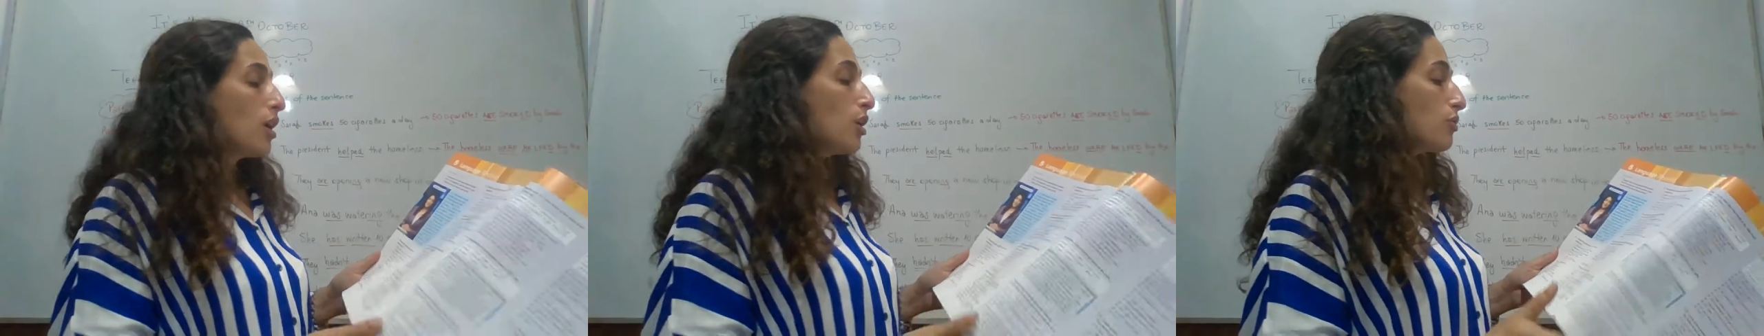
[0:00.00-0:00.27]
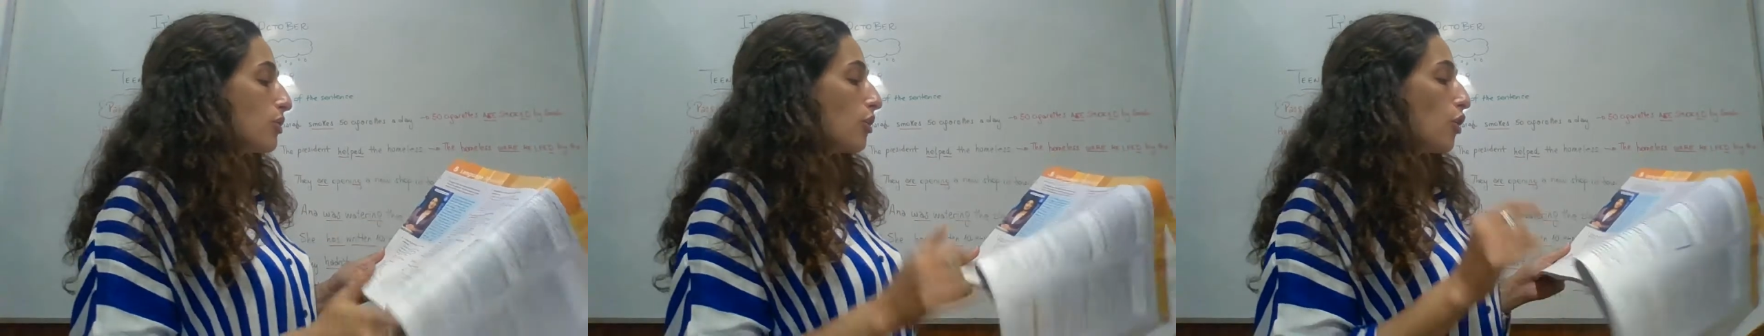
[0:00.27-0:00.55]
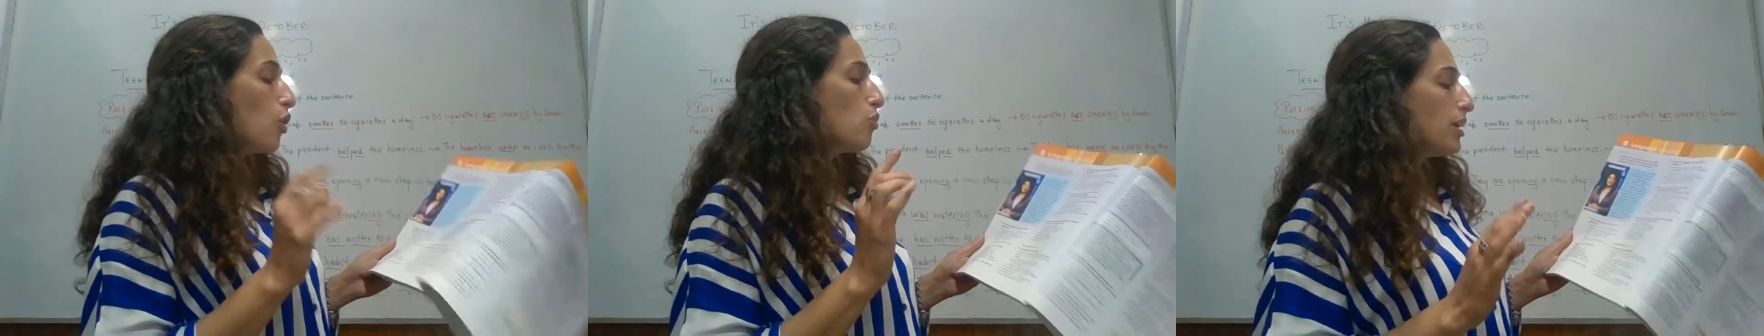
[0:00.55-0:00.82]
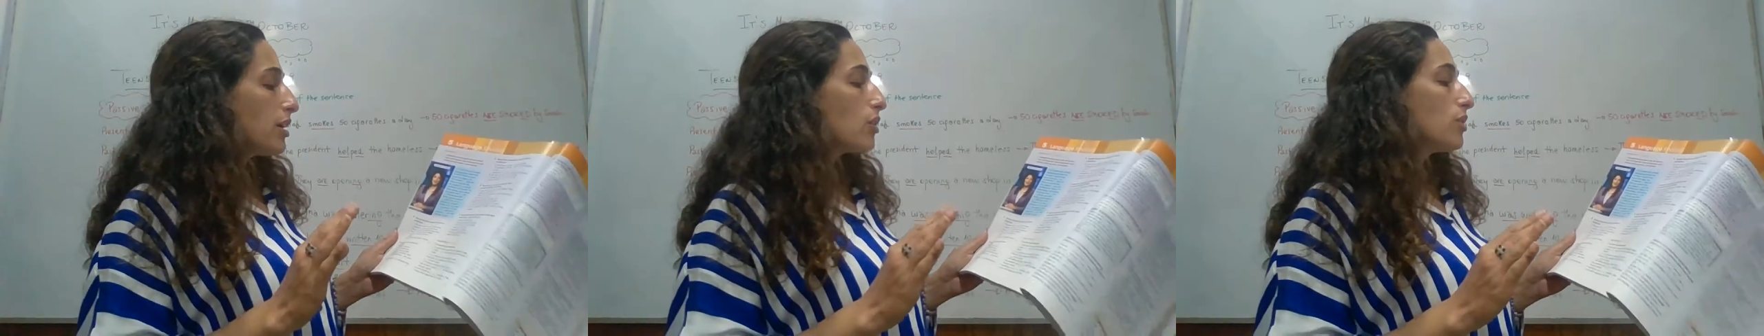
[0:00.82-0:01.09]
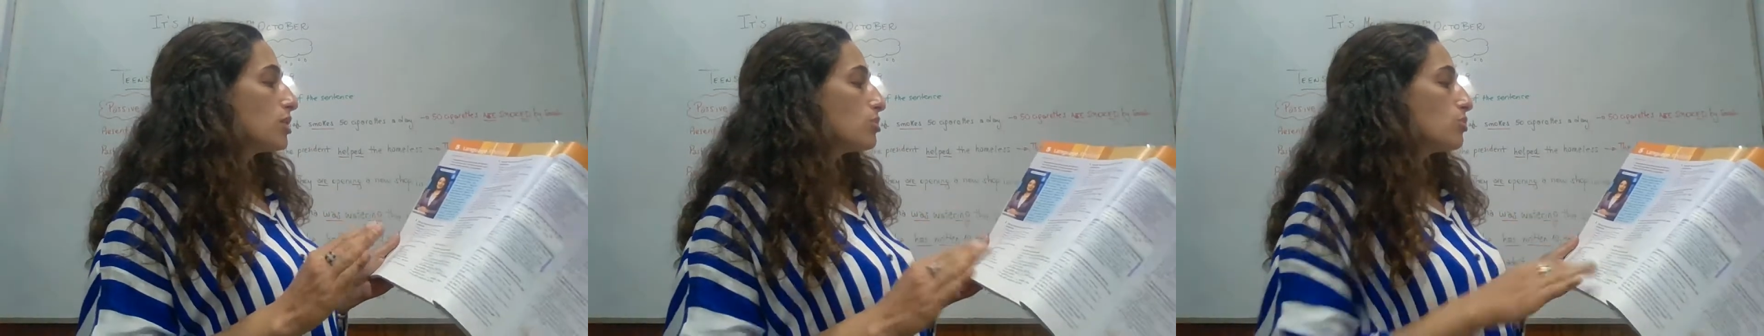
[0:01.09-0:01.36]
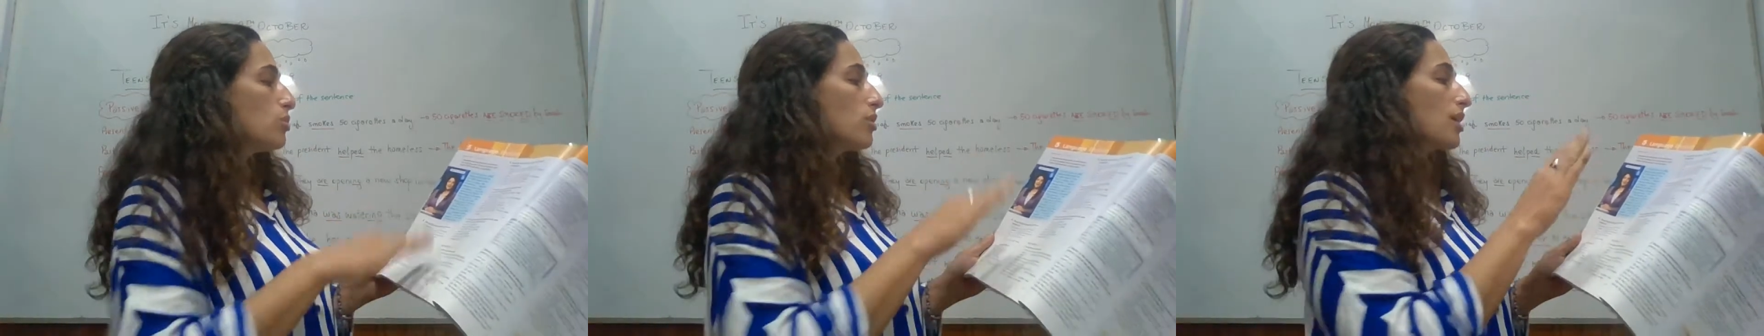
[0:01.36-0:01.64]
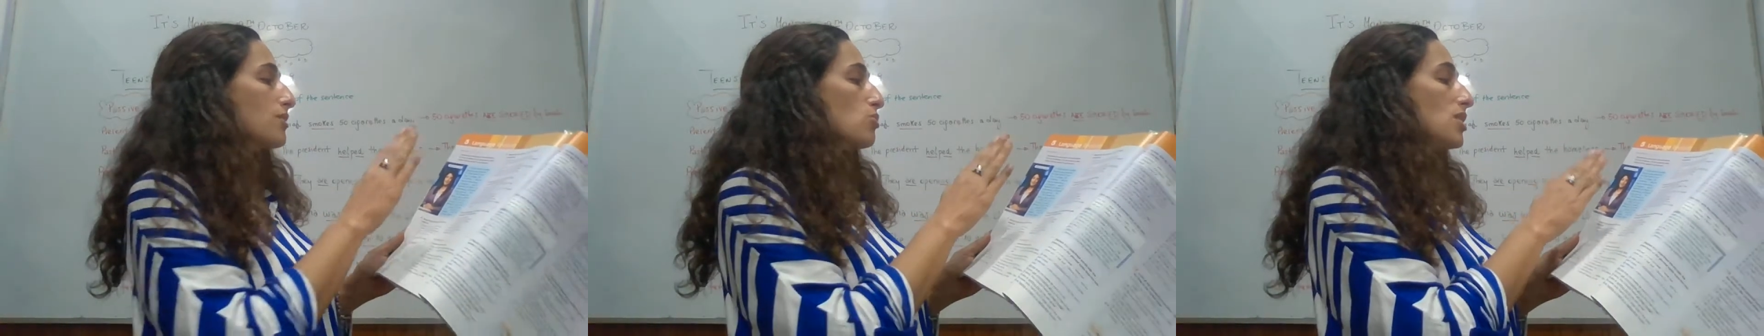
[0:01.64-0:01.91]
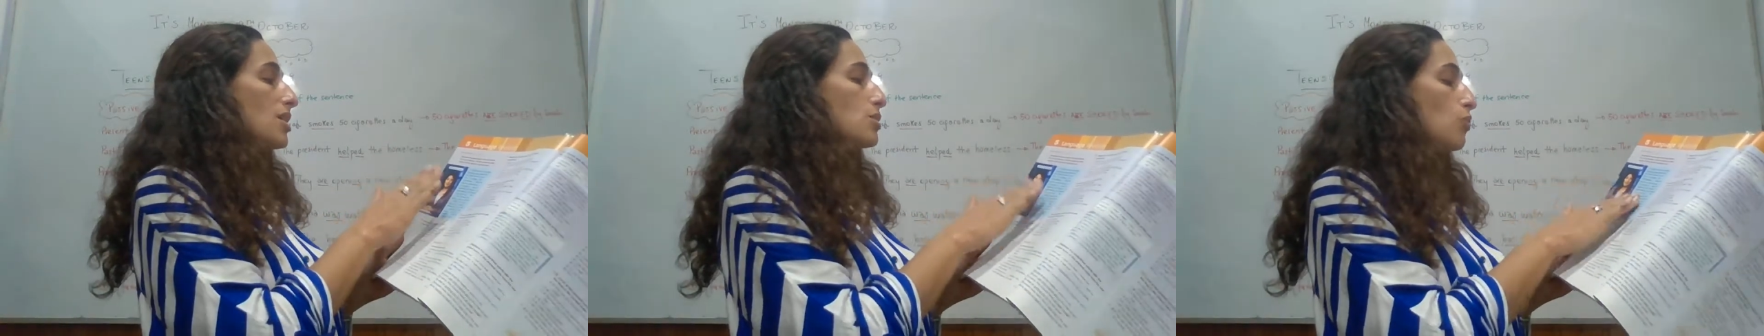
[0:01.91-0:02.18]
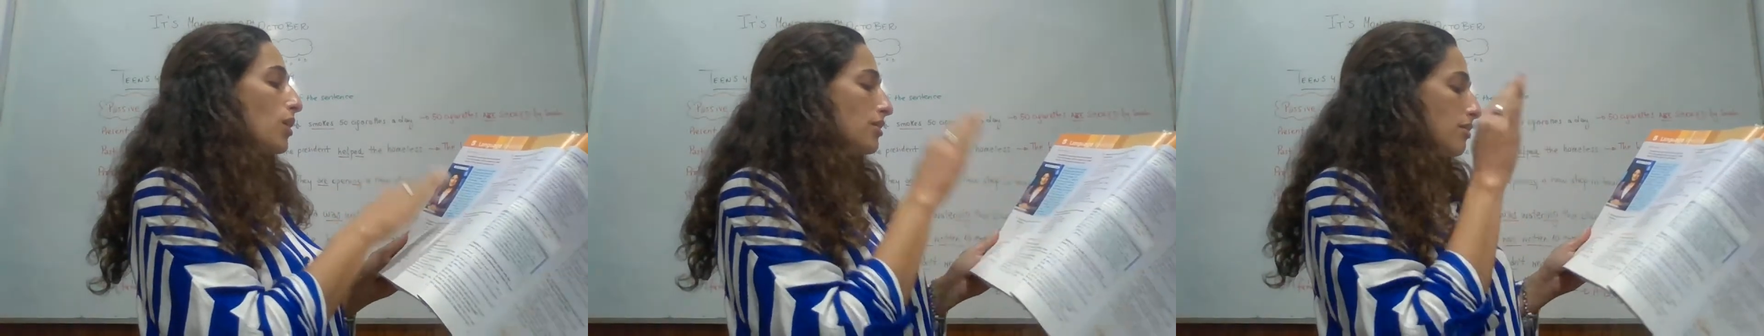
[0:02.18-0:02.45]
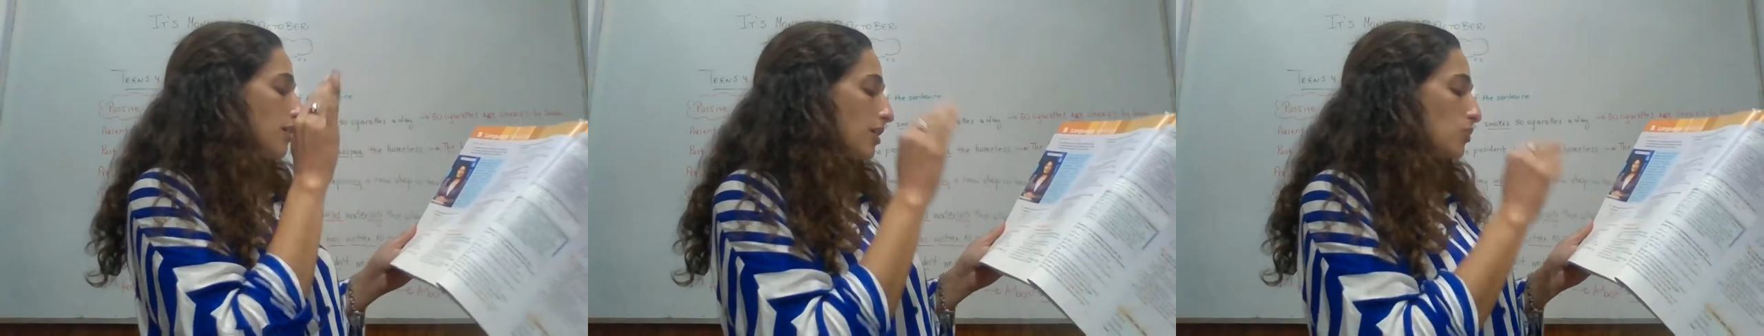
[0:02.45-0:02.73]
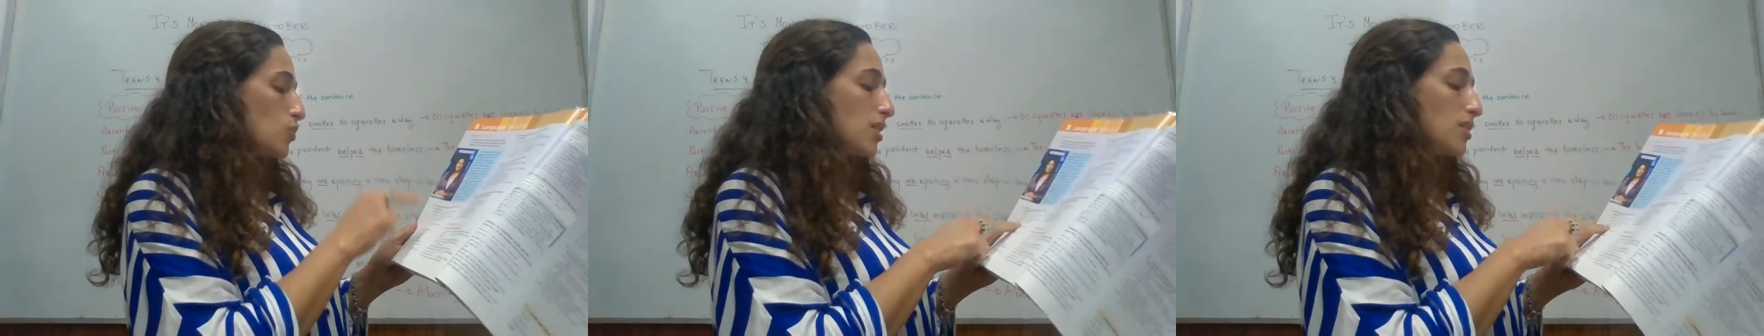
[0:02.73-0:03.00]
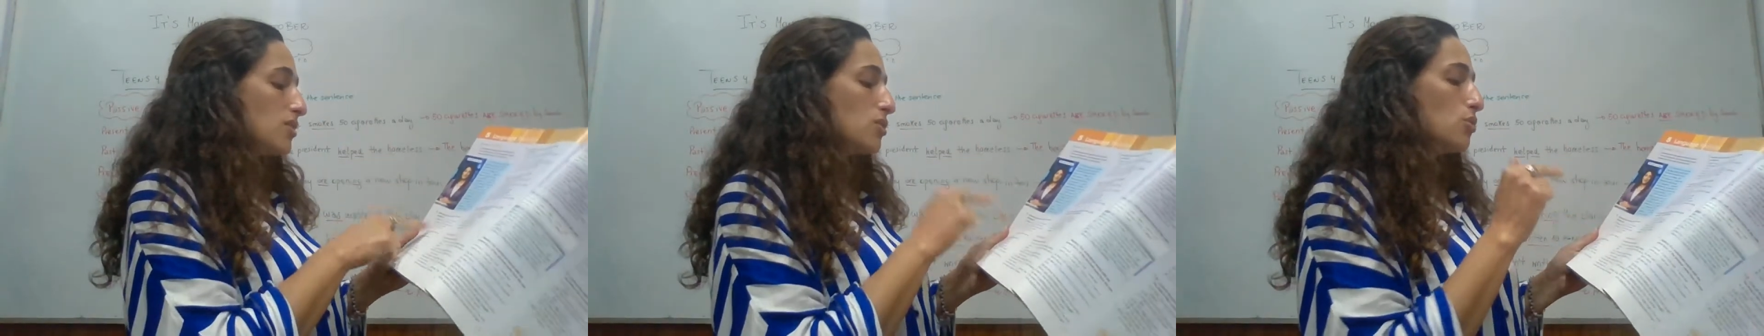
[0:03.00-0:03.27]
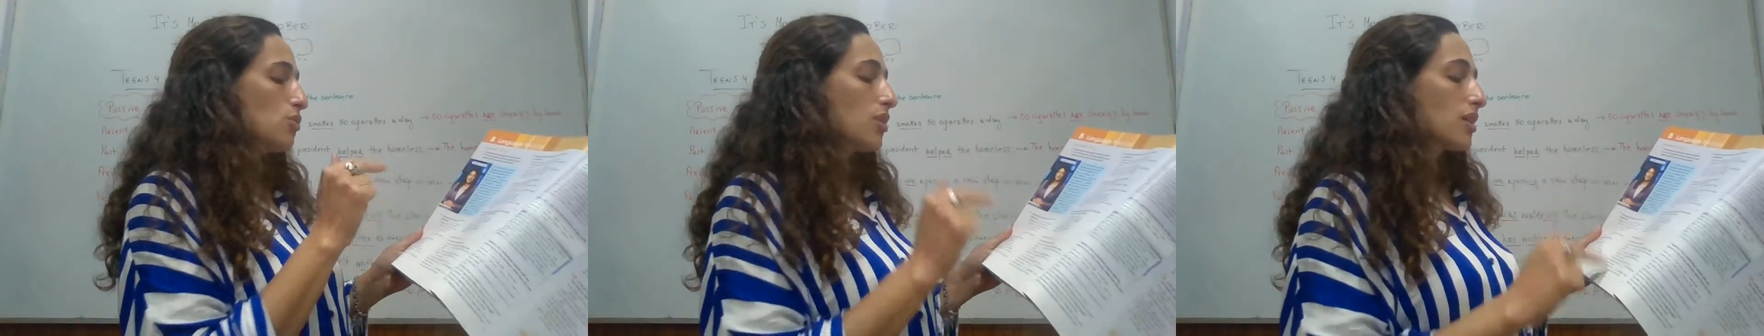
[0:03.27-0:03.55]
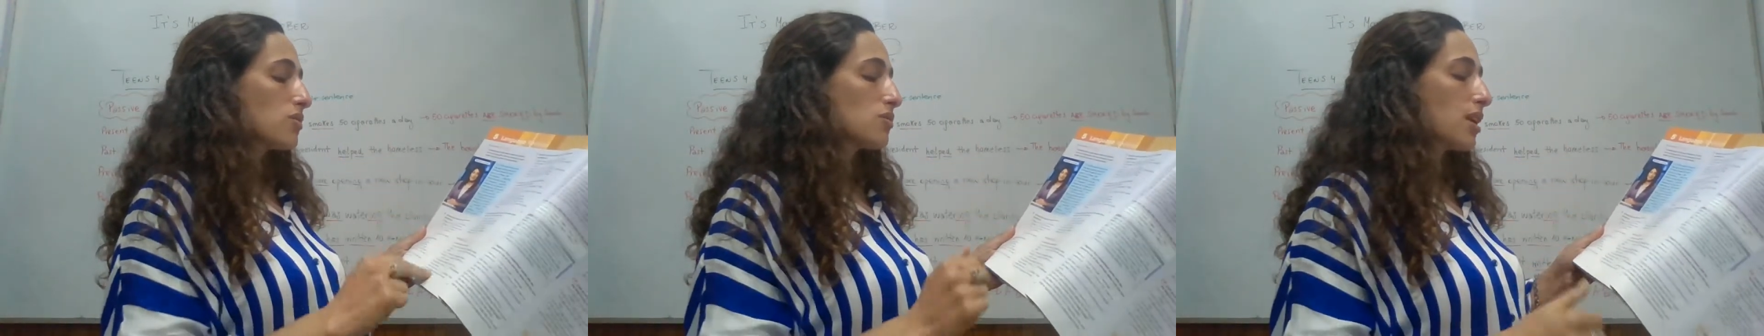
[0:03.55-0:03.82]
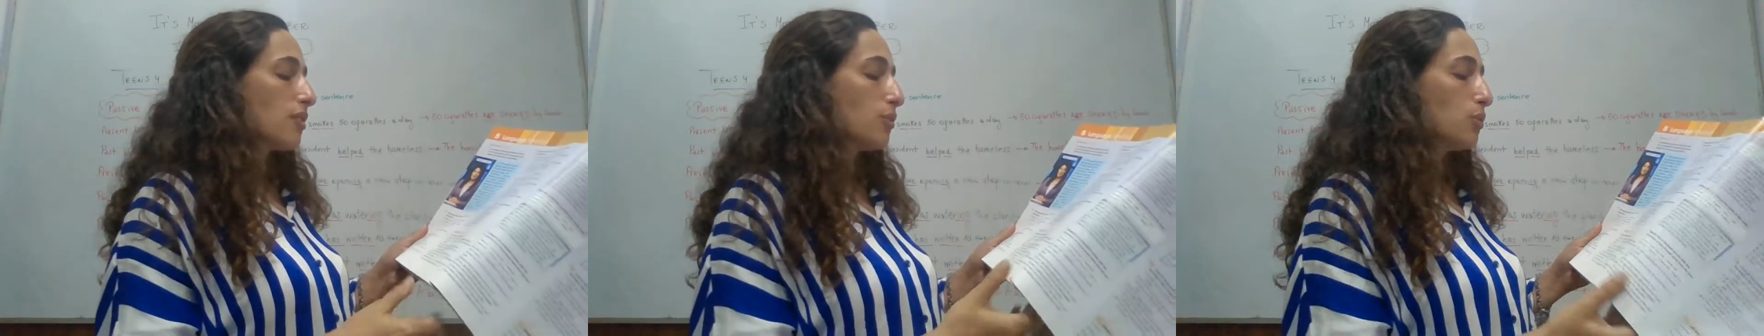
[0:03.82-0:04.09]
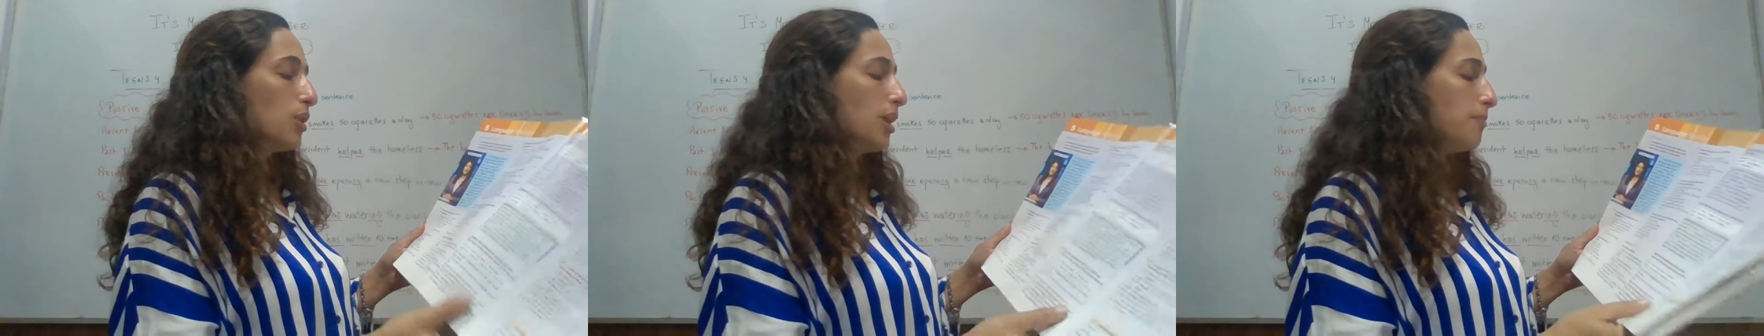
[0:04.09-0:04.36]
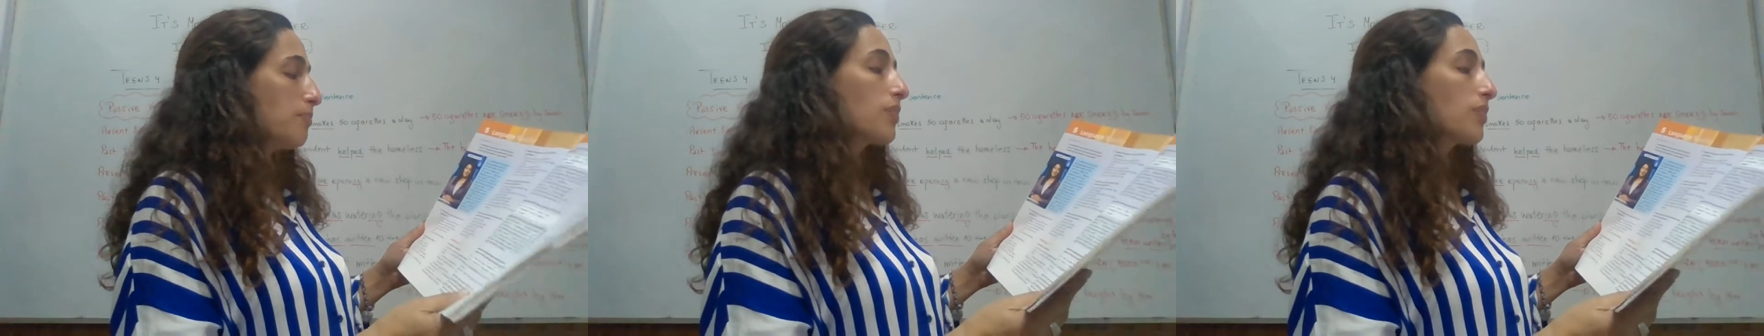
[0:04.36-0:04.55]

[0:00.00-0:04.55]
we are only going to do exercise 1, exercise 2, exercise 3,